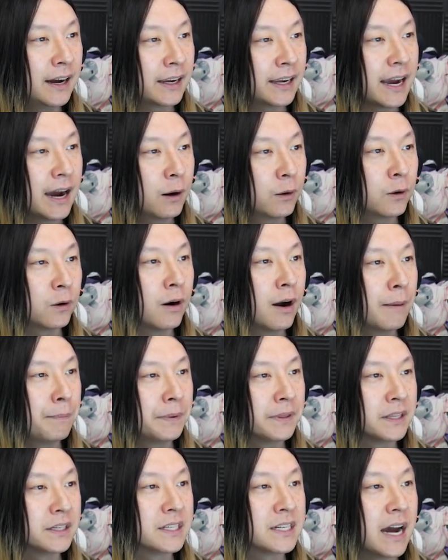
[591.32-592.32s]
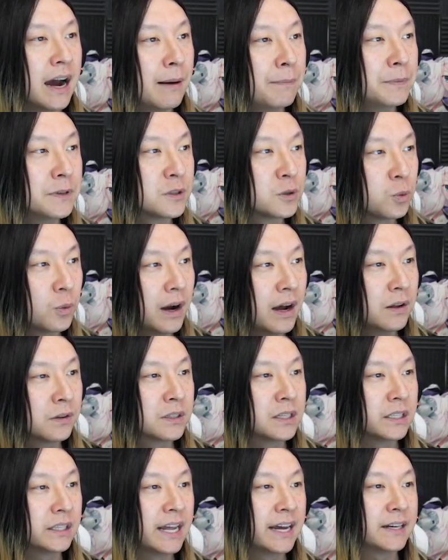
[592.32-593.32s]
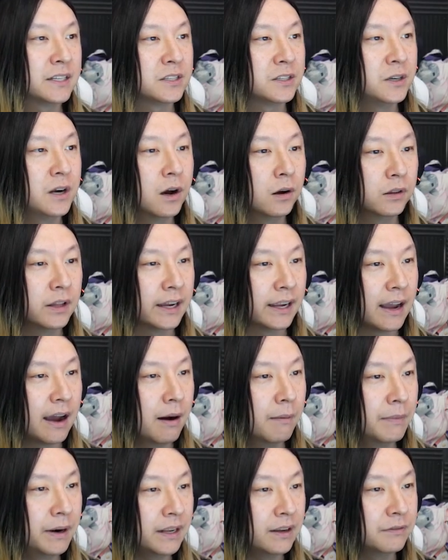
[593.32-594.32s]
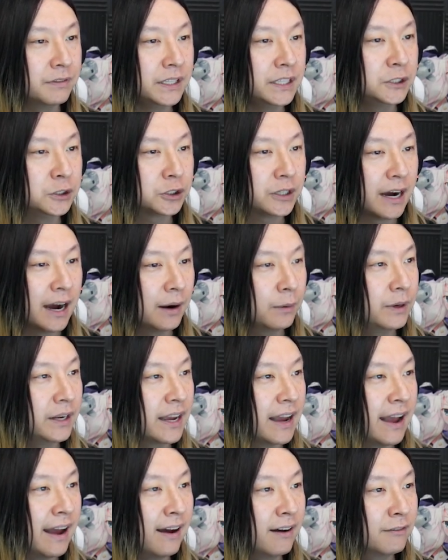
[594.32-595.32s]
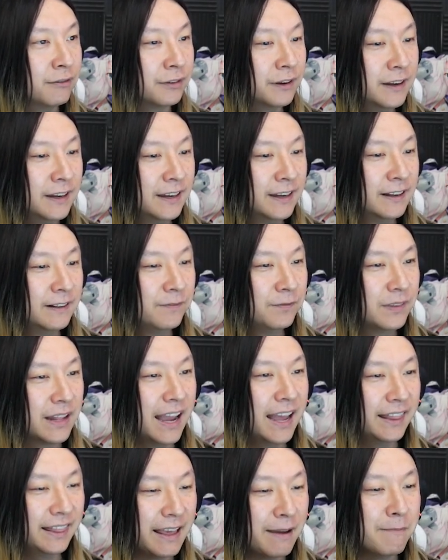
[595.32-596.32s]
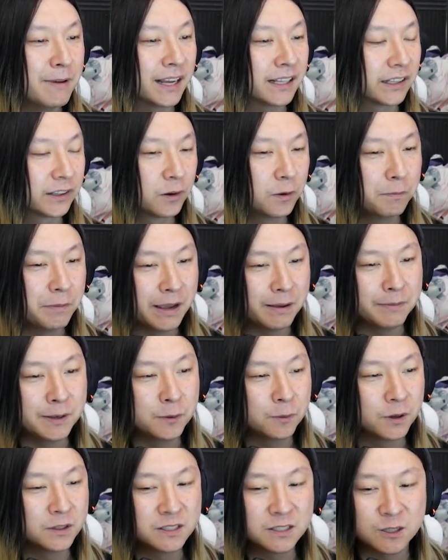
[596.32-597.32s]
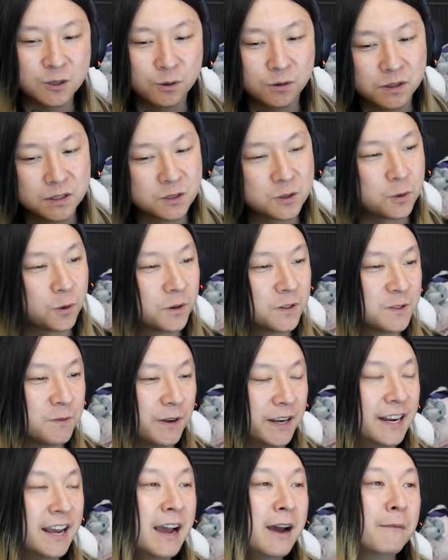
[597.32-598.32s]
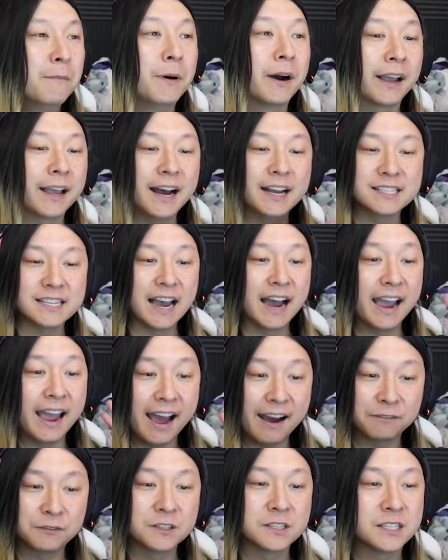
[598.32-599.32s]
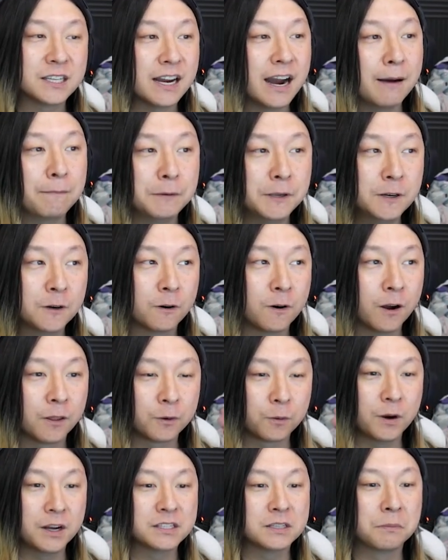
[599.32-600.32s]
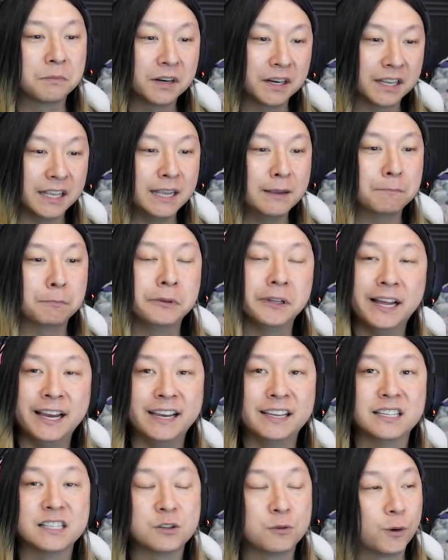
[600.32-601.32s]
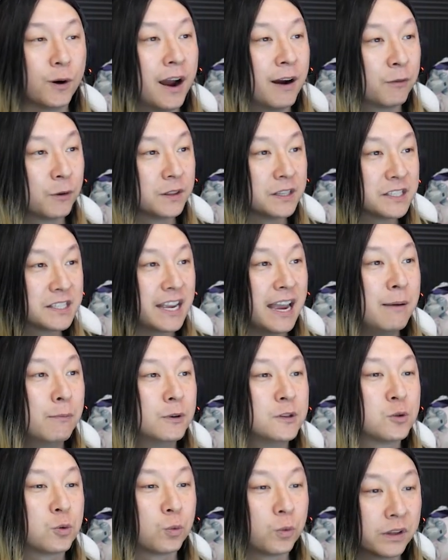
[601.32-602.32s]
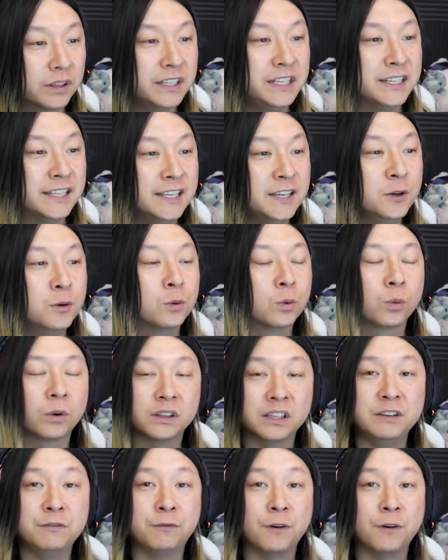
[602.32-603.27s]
counter up at the top as well to let us know like how many of each guy we have. And they make little baby ones too of the swordsmen. But guys, I have to stop here. Otherwise, I'm going to keep playing this forever. This game was really cute, really